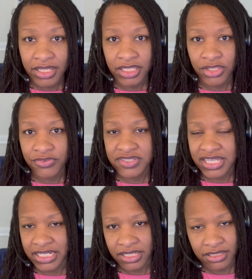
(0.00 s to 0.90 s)
You've
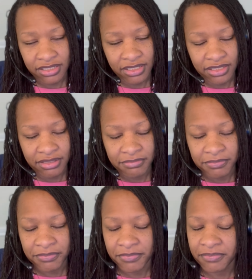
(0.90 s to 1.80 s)
seen it
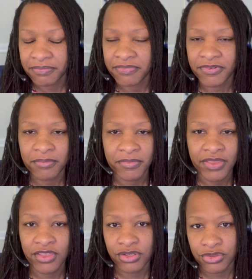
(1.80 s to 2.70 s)
from
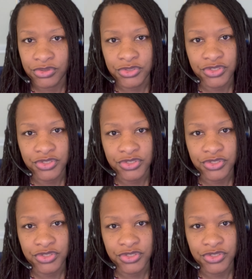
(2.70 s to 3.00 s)
in the news.